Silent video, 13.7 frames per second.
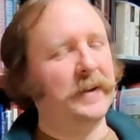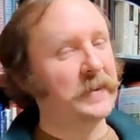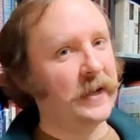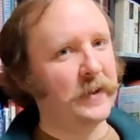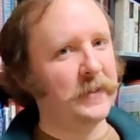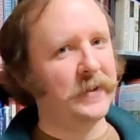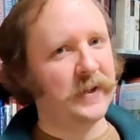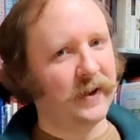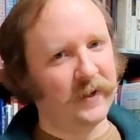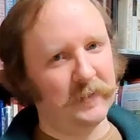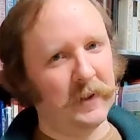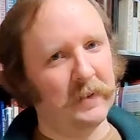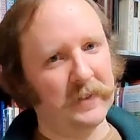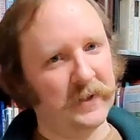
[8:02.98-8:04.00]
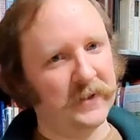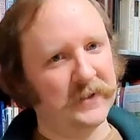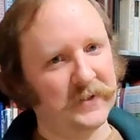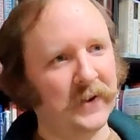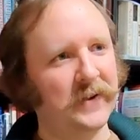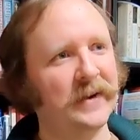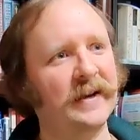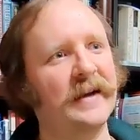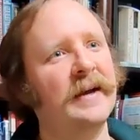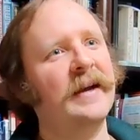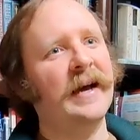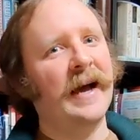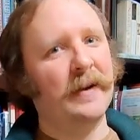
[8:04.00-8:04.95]
I'm going to be talking about beer. Sorry,
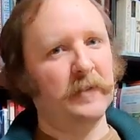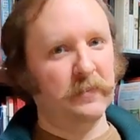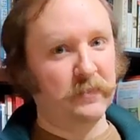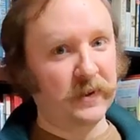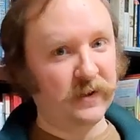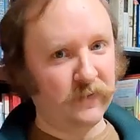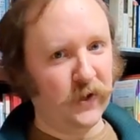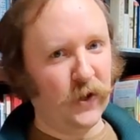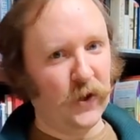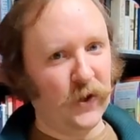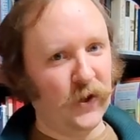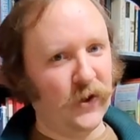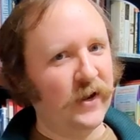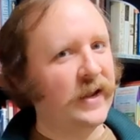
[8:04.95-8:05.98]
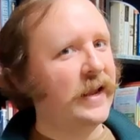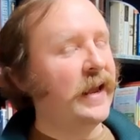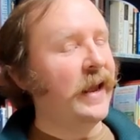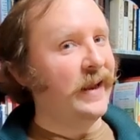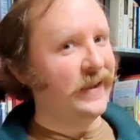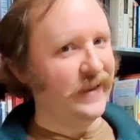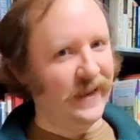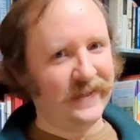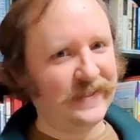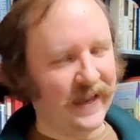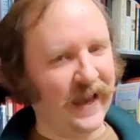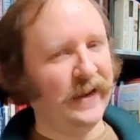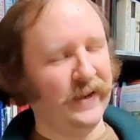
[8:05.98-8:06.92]
I'm a bit of a nerd in case
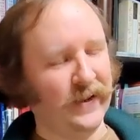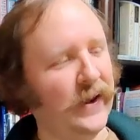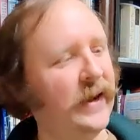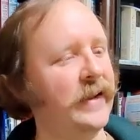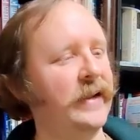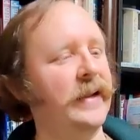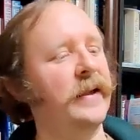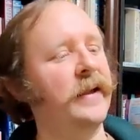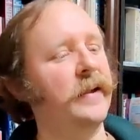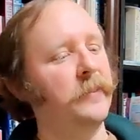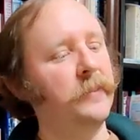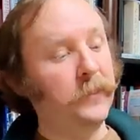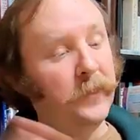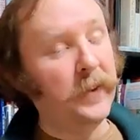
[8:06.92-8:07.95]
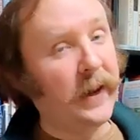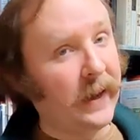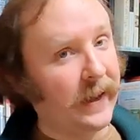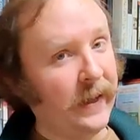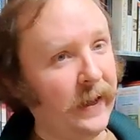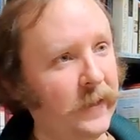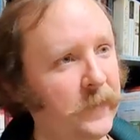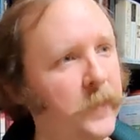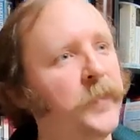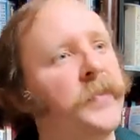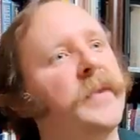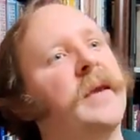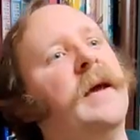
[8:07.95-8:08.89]
you hadn't gotten it. But
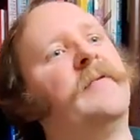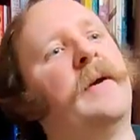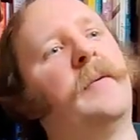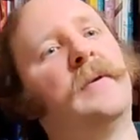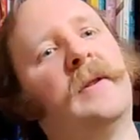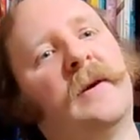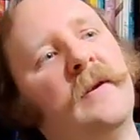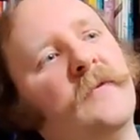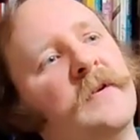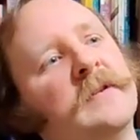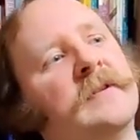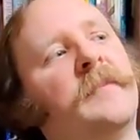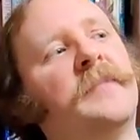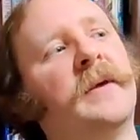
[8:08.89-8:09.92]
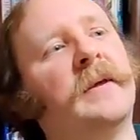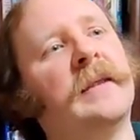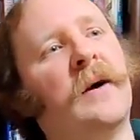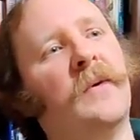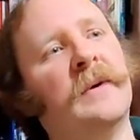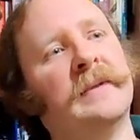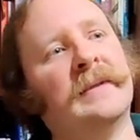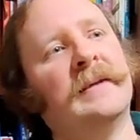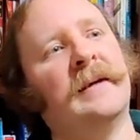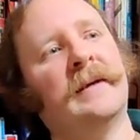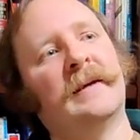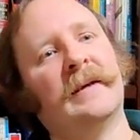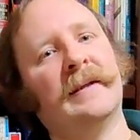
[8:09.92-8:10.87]
if I were looking for something that wasn't
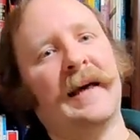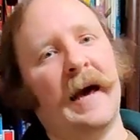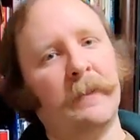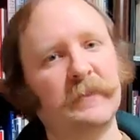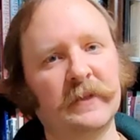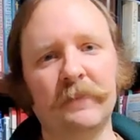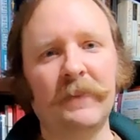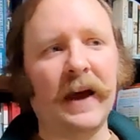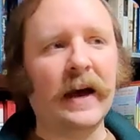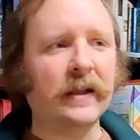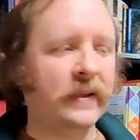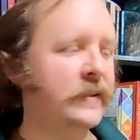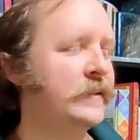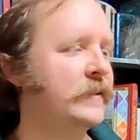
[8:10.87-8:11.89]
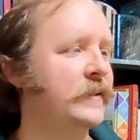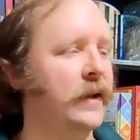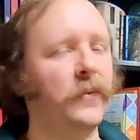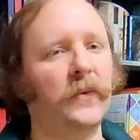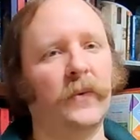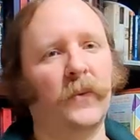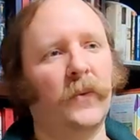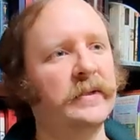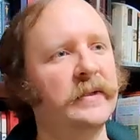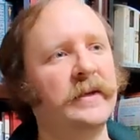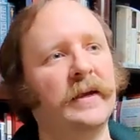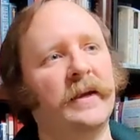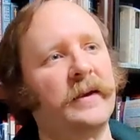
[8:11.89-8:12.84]
going to collapse the palates, that
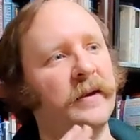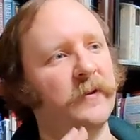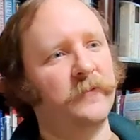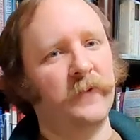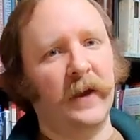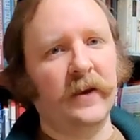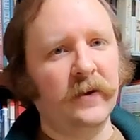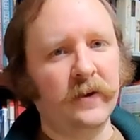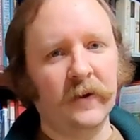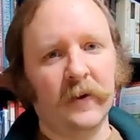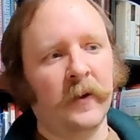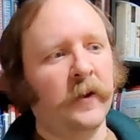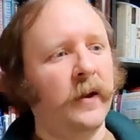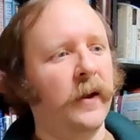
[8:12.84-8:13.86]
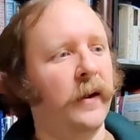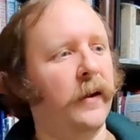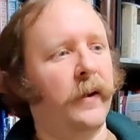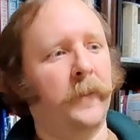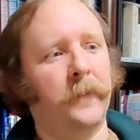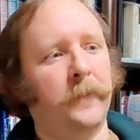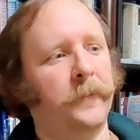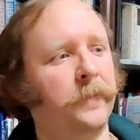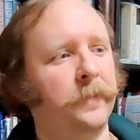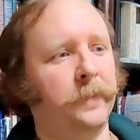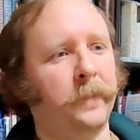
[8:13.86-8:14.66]
wasn't going to offend, um,